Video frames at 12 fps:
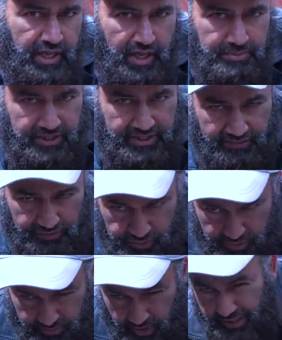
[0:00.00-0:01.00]
I'm going to give you
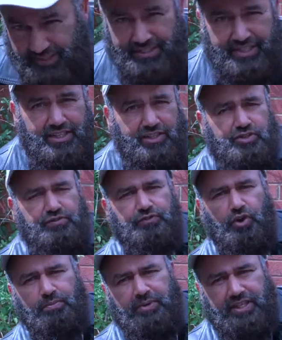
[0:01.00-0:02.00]
some ideas from